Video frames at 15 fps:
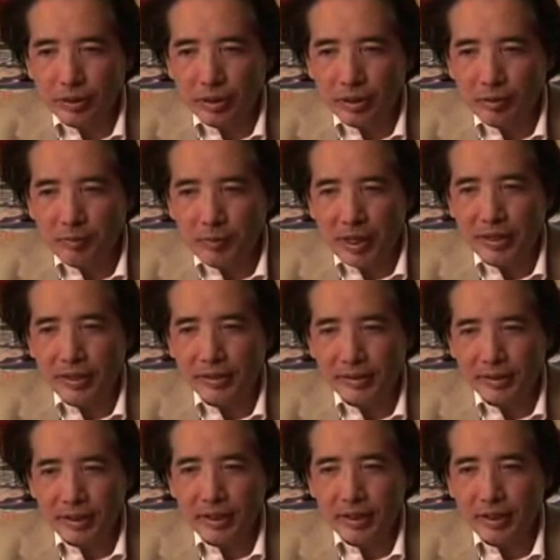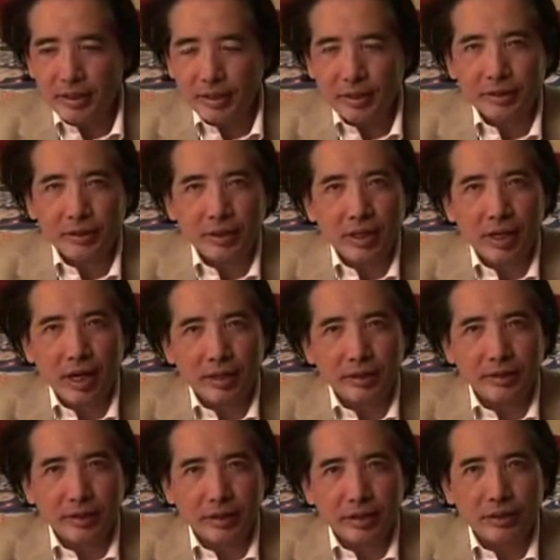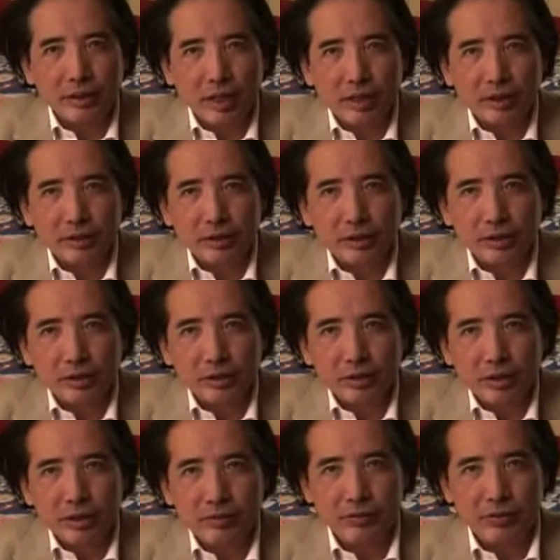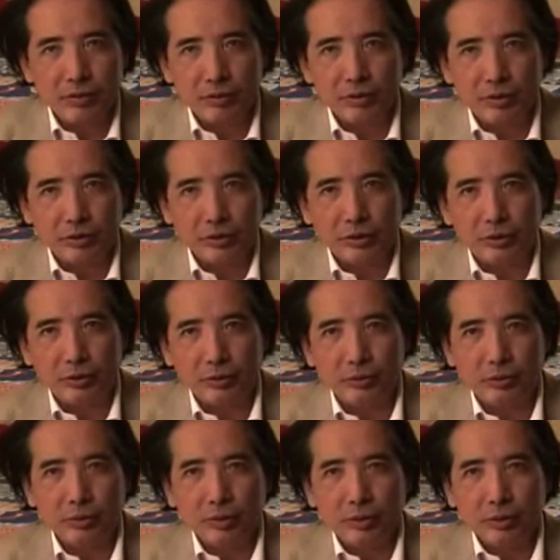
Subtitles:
a pioneer in the idea that if you're going to